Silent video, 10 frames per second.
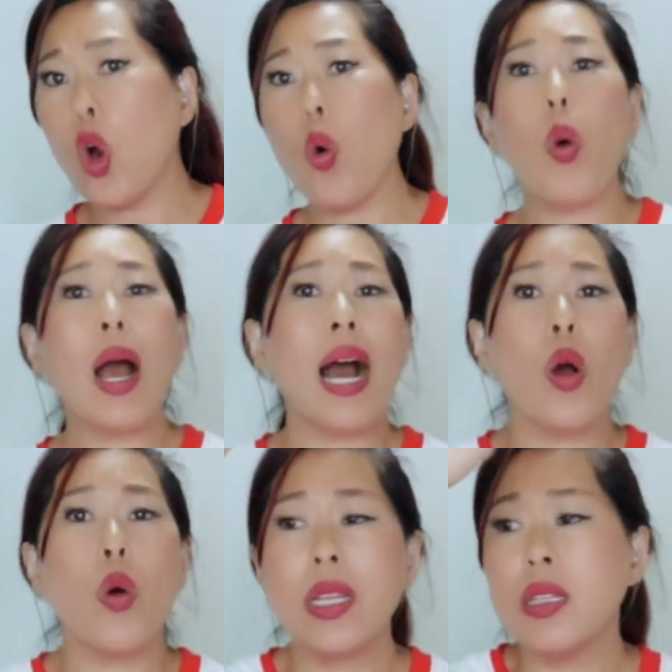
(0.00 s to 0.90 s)
go
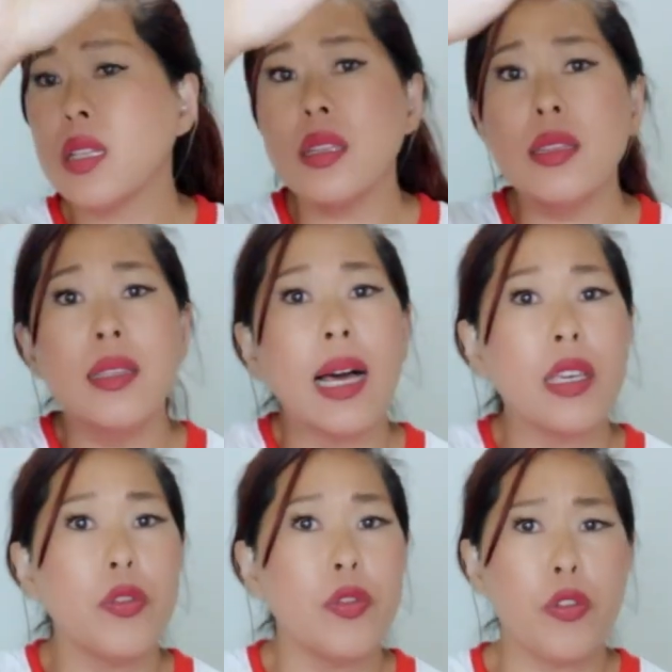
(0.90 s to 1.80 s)
out into
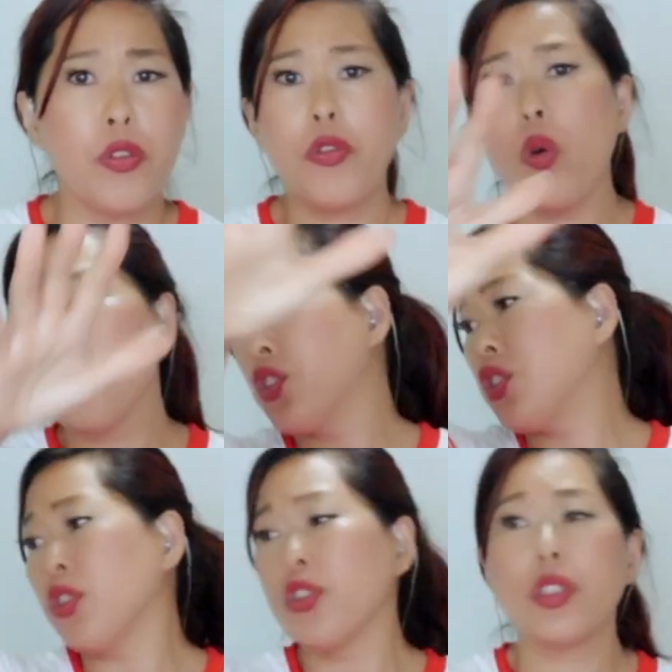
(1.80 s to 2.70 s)
life and force